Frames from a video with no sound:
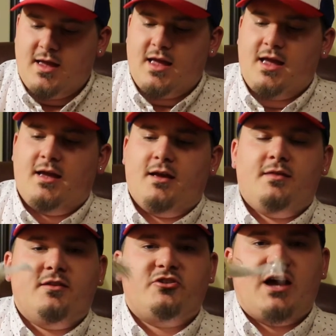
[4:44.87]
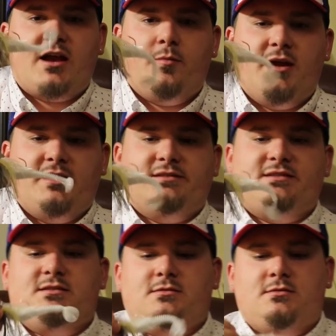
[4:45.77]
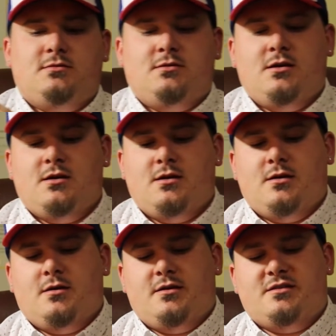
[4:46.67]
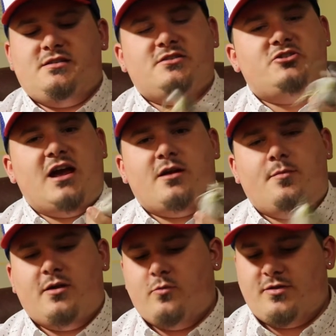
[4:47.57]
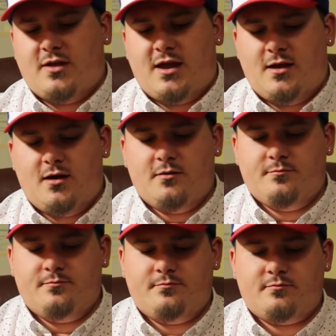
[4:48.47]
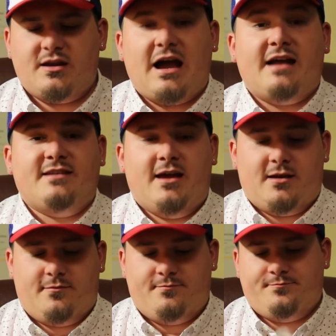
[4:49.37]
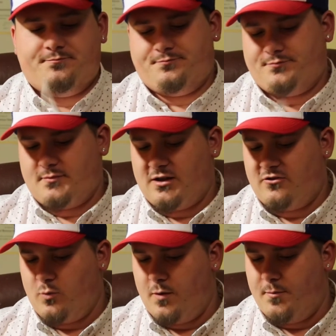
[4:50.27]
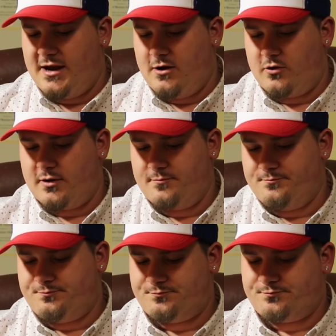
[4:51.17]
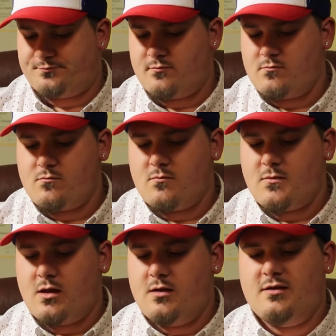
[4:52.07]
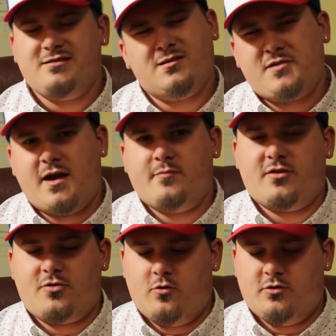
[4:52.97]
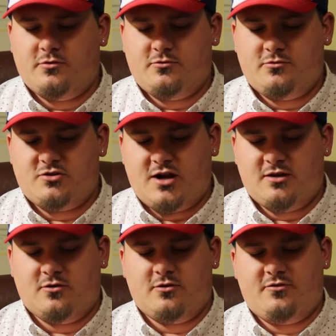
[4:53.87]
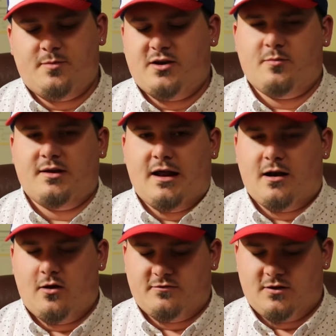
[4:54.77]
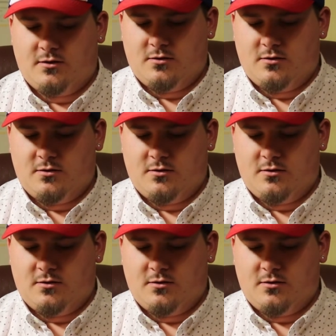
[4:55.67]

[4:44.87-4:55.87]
and the chatterbaits. This is a chatterbait with a Kitech swim bait on it. Sometimes I throw a trailer on a spinner, but not often.